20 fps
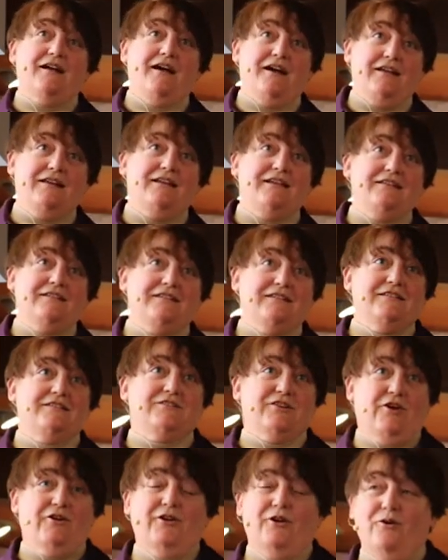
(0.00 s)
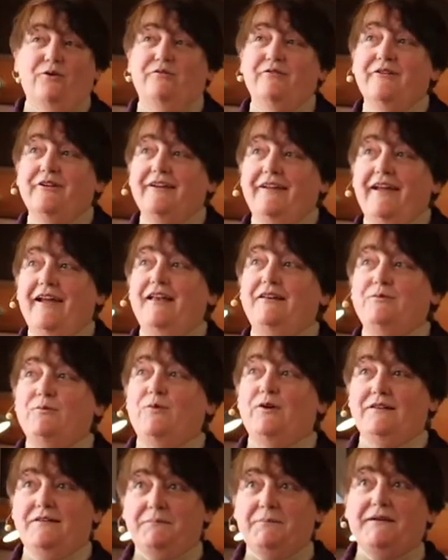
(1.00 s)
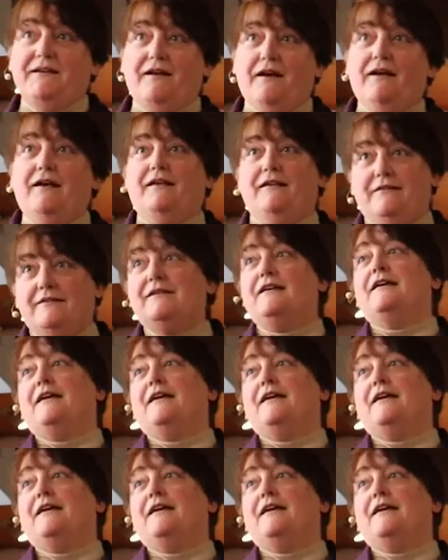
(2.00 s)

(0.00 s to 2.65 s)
cutting to start over again was because